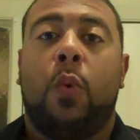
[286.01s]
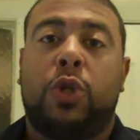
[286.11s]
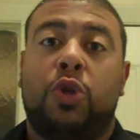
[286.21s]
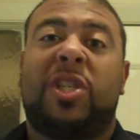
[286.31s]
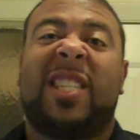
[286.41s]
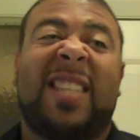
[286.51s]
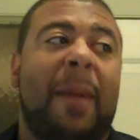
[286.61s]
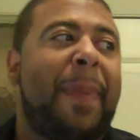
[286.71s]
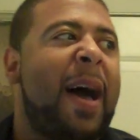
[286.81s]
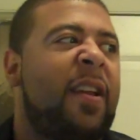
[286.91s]
Would you
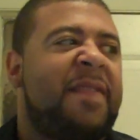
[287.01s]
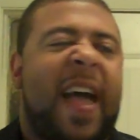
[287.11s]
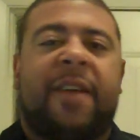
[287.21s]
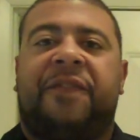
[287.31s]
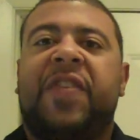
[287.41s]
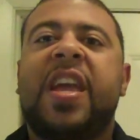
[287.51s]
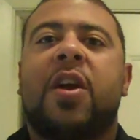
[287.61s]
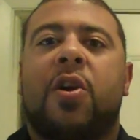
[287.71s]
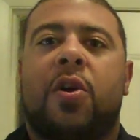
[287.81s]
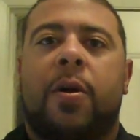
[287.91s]
step out of that
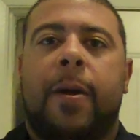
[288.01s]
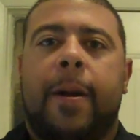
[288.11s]
fear